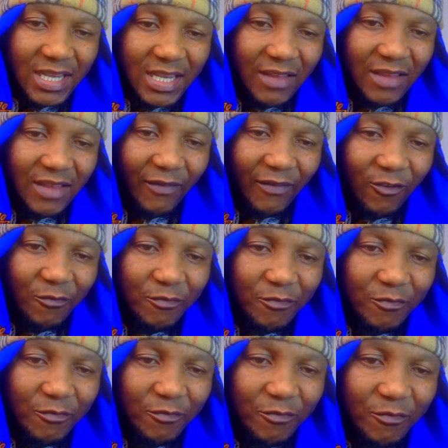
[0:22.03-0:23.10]
The value of
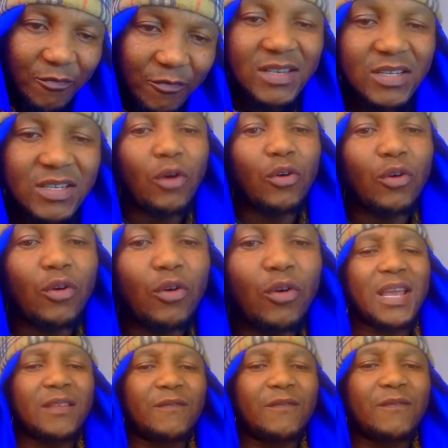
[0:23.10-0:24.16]
b is, they want to
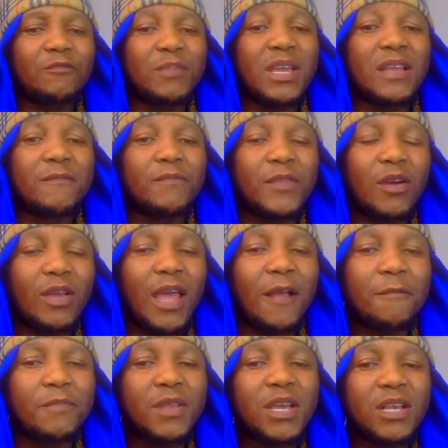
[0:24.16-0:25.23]
get the value of b, okay?
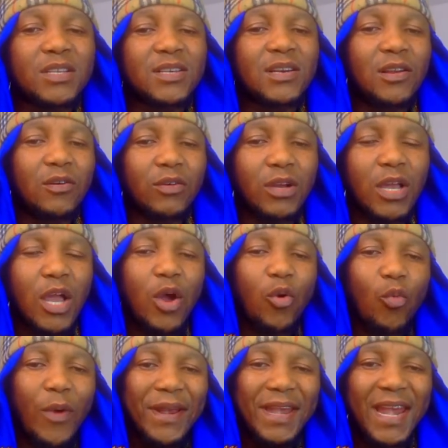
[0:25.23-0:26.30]
So look,
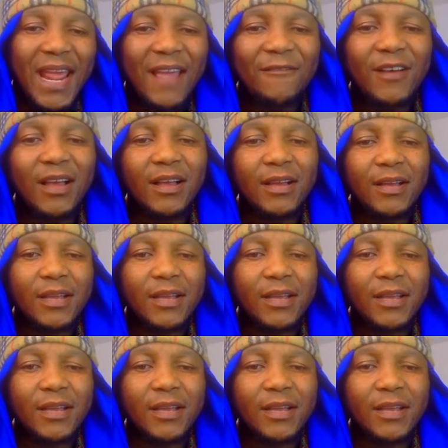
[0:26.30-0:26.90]
whenever